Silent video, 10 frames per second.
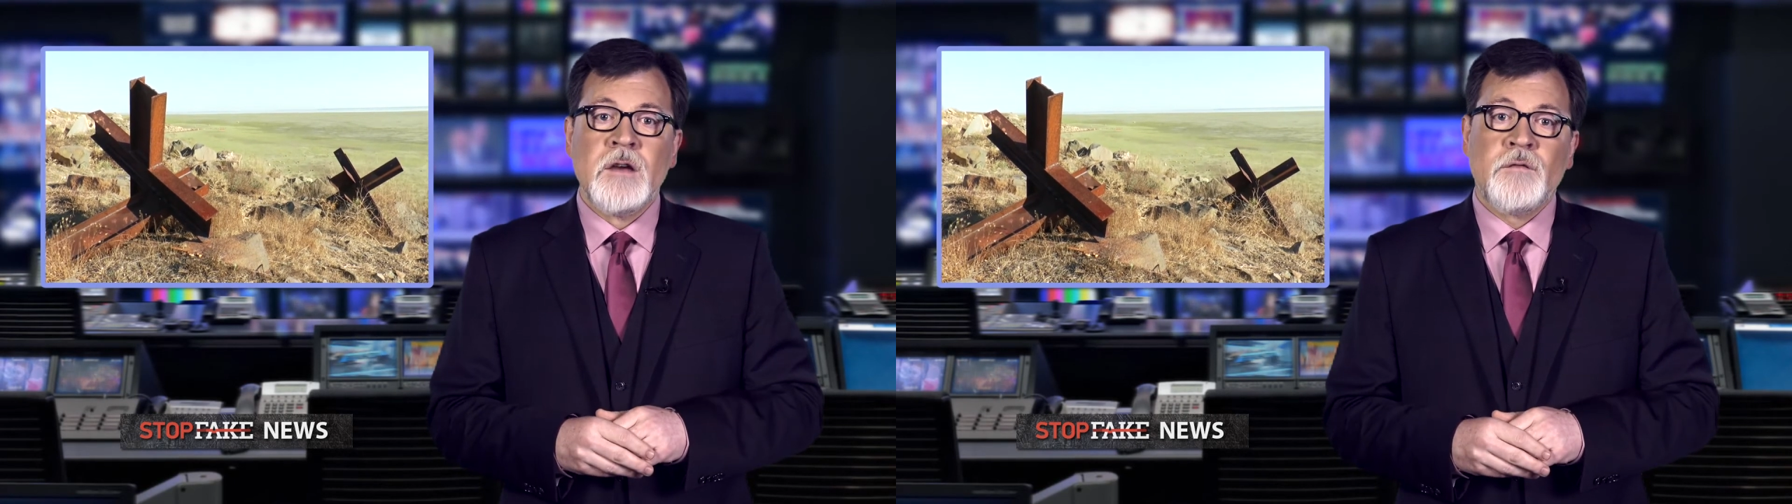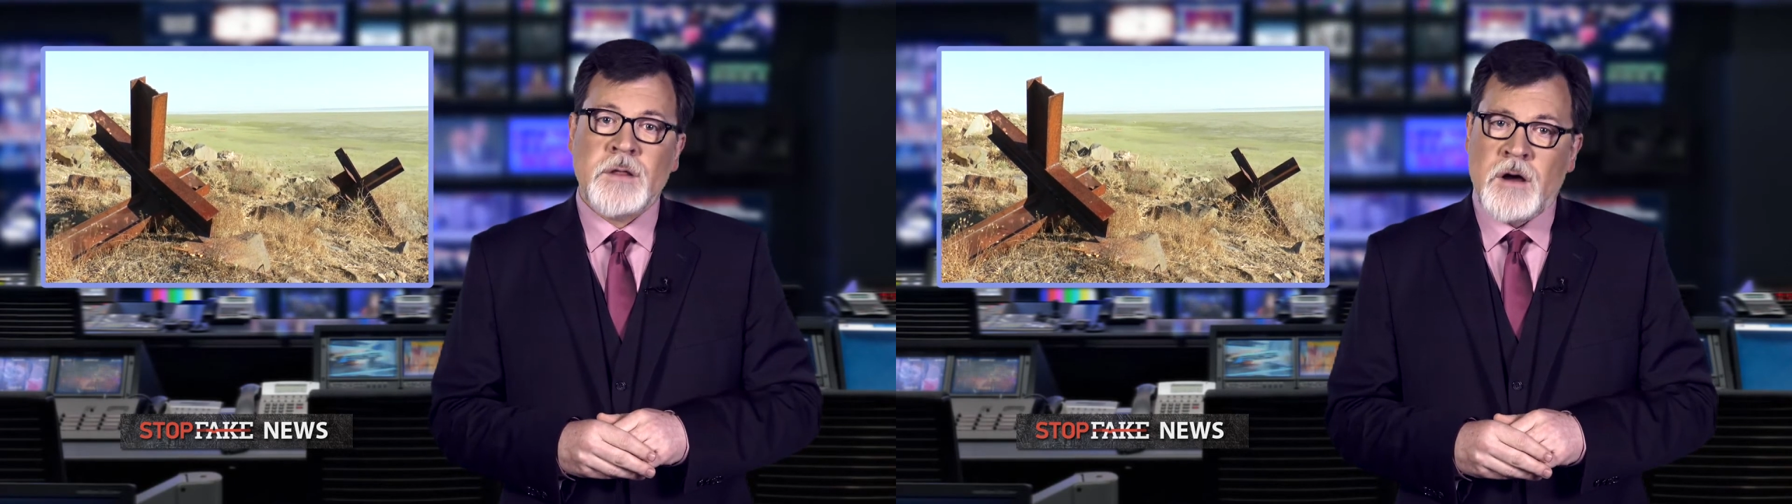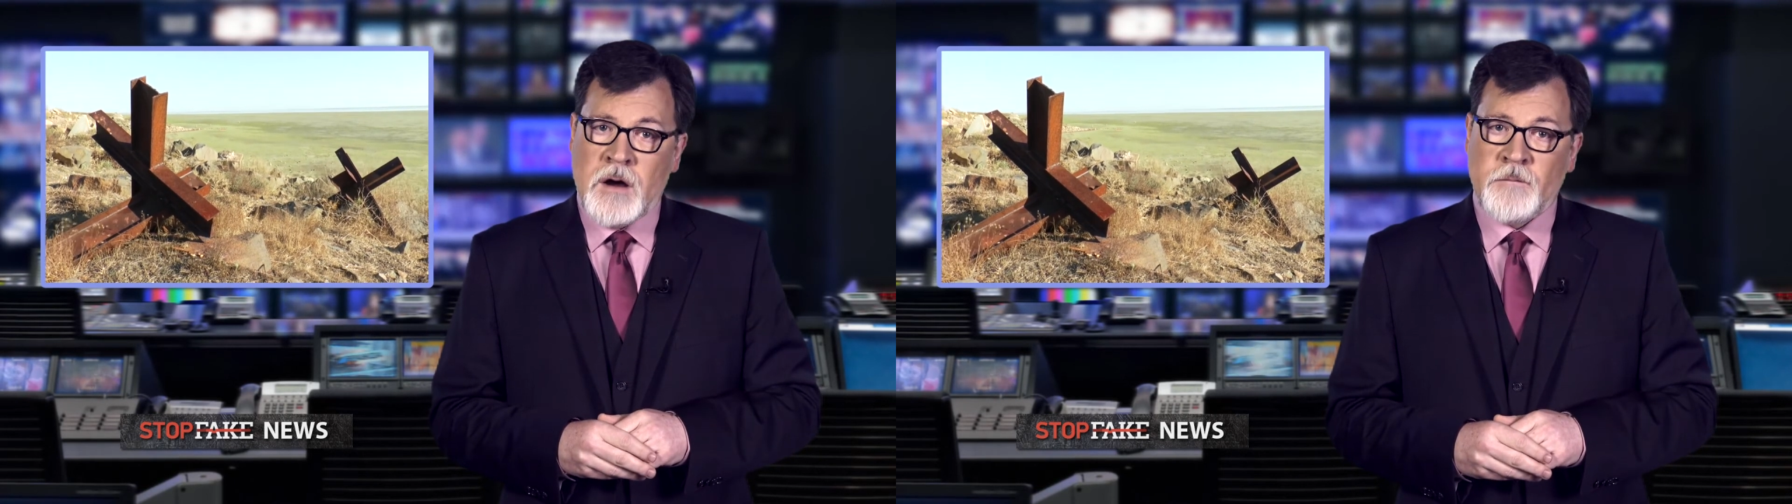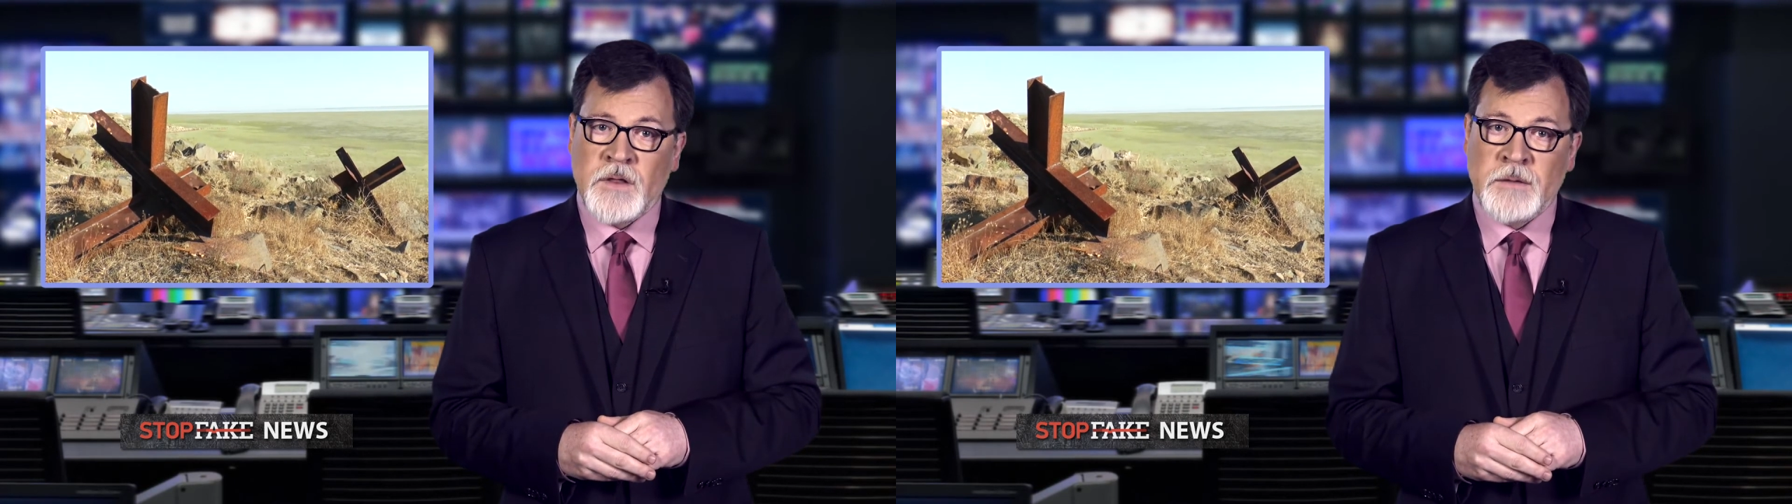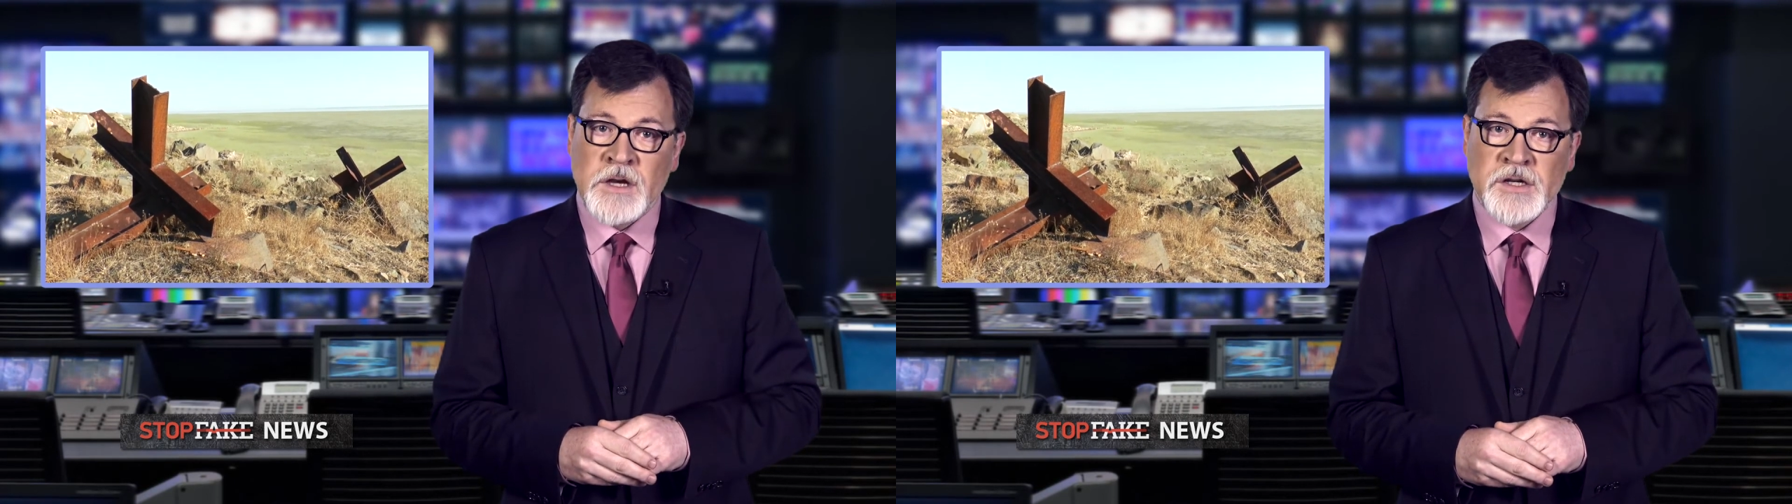for the
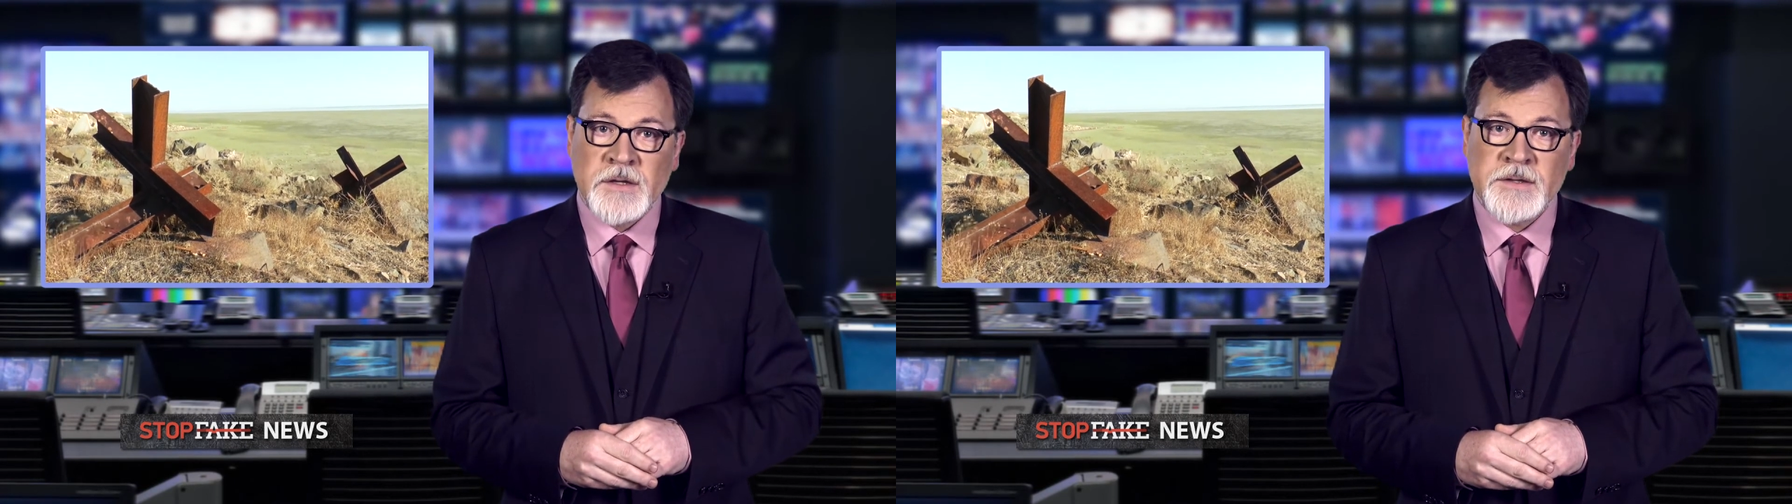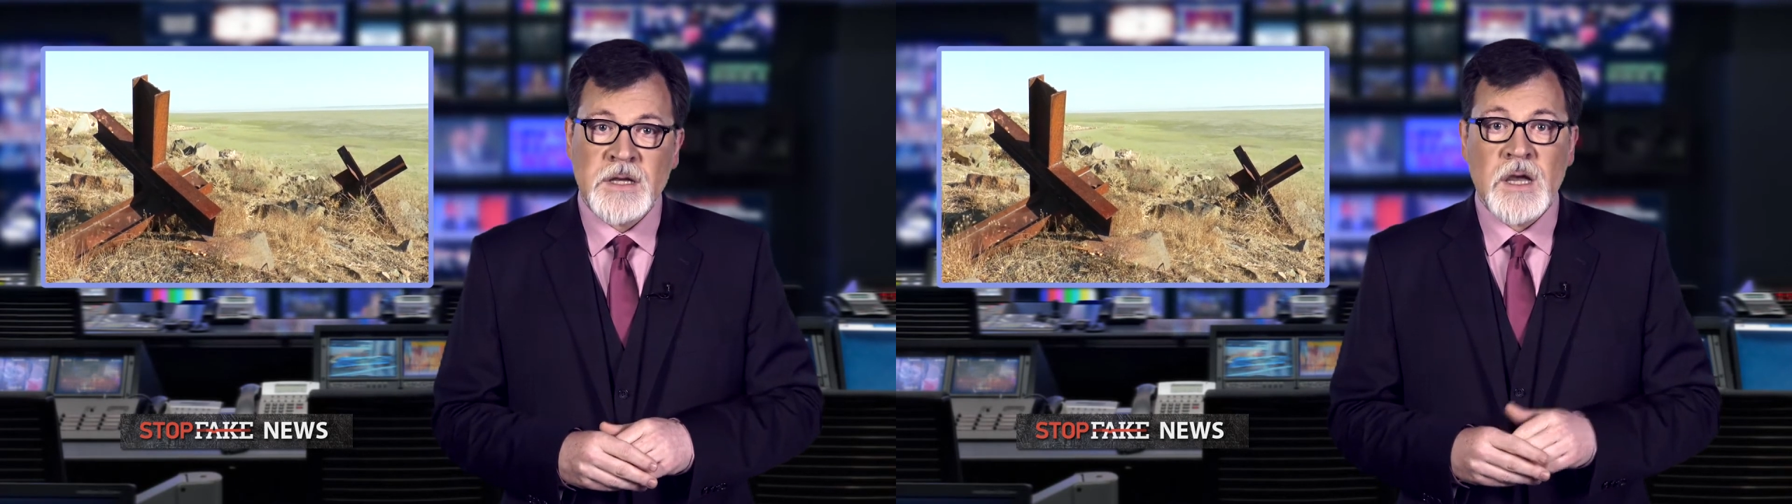harmful emissions.